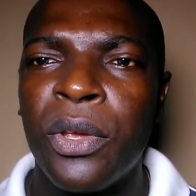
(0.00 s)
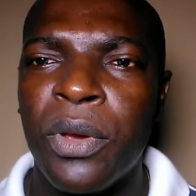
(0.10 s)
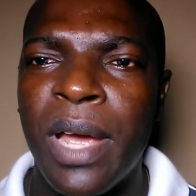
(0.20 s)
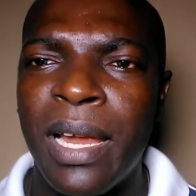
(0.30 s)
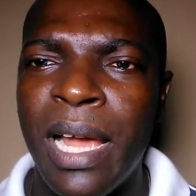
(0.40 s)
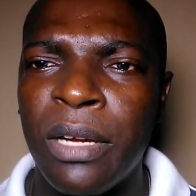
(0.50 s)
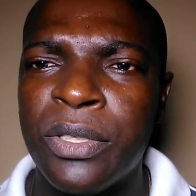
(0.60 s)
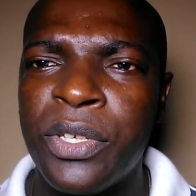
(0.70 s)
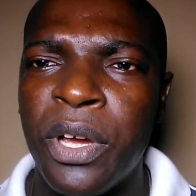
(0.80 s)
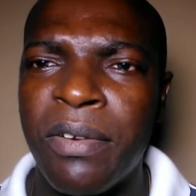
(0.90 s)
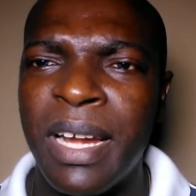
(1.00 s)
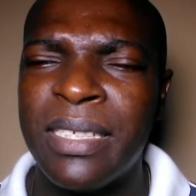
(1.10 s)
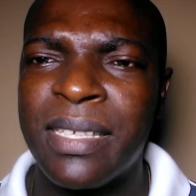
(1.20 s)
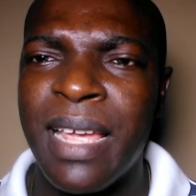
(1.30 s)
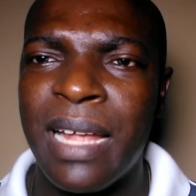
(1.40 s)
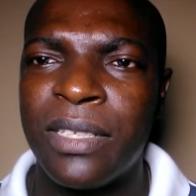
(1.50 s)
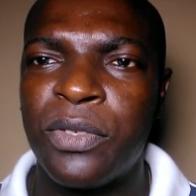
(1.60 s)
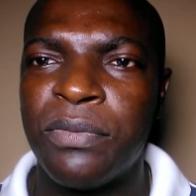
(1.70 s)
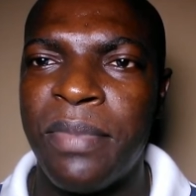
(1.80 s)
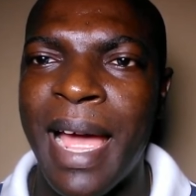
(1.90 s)
you can now use your credit cards
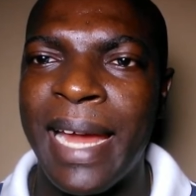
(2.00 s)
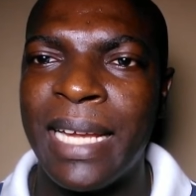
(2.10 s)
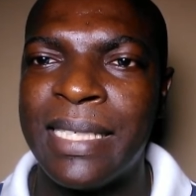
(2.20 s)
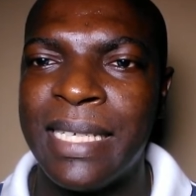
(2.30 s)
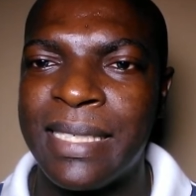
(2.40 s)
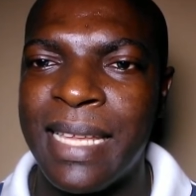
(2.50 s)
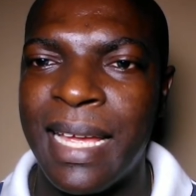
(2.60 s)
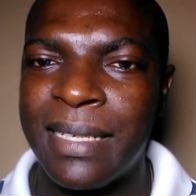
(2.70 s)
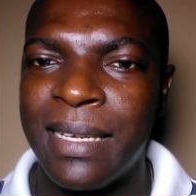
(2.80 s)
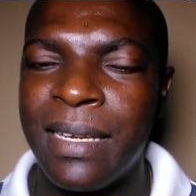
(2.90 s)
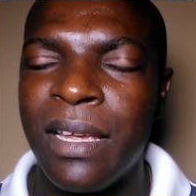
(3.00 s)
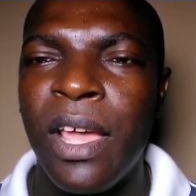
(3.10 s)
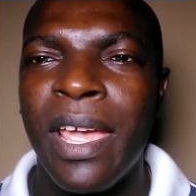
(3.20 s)
to buy it instantly.